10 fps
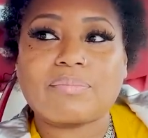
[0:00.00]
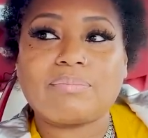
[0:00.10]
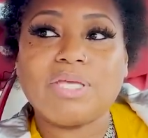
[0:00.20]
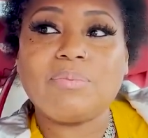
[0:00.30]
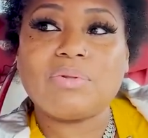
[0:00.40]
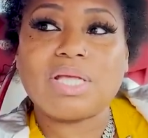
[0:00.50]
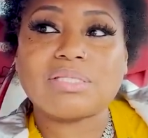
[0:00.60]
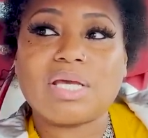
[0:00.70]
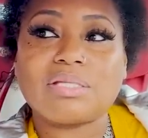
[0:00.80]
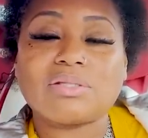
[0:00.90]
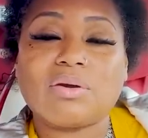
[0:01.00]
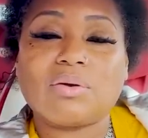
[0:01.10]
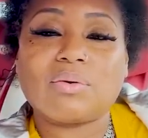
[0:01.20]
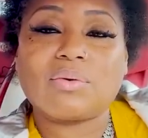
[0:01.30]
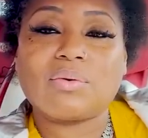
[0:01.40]
people that takes
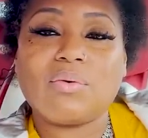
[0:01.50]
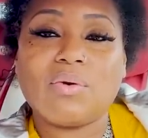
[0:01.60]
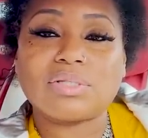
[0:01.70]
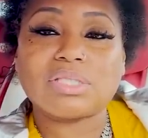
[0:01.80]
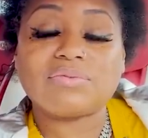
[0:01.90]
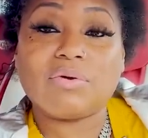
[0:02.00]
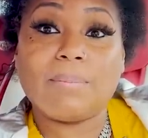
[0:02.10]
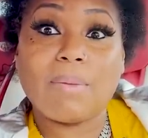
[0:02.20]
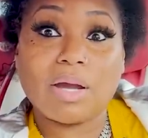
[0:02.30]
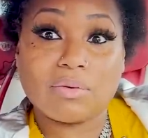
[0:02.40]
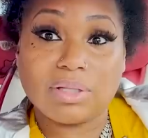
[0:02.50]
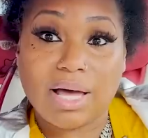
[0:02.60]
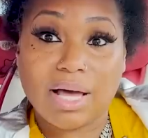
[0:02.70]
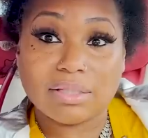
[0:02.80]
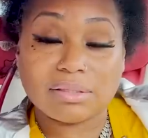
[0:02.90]
her courses for
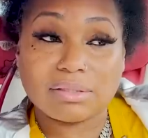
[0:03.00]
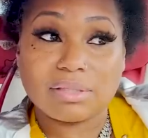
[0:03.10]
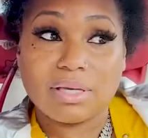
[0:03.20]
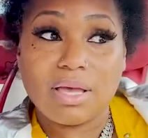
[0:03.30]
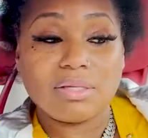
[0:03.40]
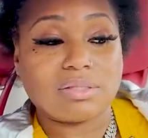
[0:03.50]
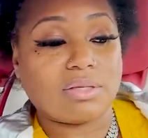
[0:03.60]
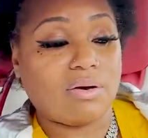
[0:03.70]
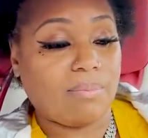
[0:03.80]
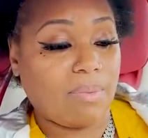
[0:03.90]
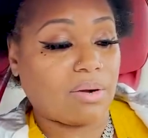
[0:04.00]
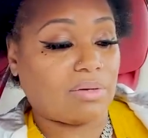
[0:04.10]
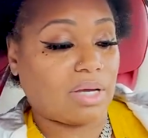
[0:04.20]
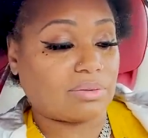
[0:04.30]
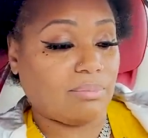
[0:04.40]
microlocks. So
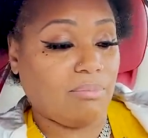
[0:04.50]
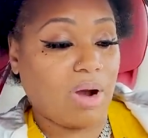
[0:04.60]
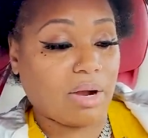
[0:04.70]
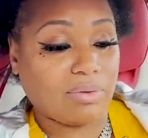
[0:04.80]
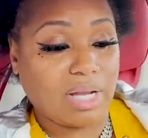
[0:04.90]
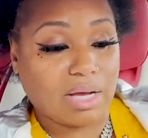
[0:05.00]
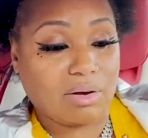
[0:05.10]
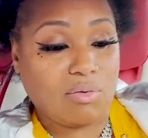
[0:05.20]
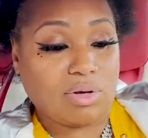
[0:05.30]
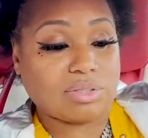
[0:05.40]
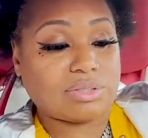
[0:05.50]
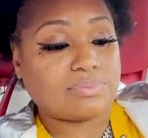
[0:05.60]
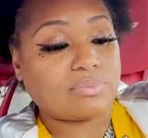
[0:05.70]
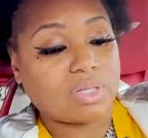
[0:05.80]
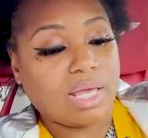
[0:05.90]
microlock
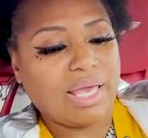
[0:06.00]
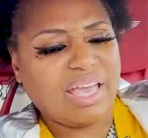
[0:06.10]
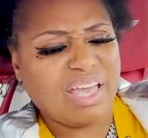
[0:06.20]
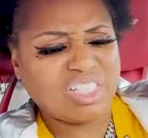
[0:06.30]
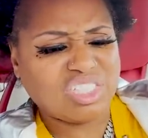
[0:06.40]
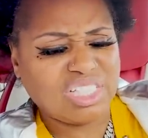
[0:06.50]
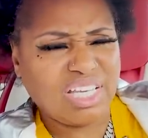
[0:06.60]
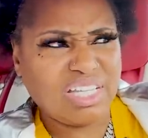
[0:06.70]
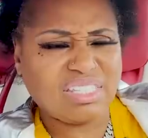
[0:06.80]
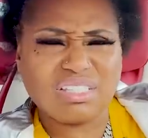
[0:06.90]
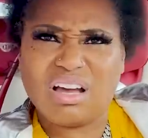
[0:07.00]
course. And she's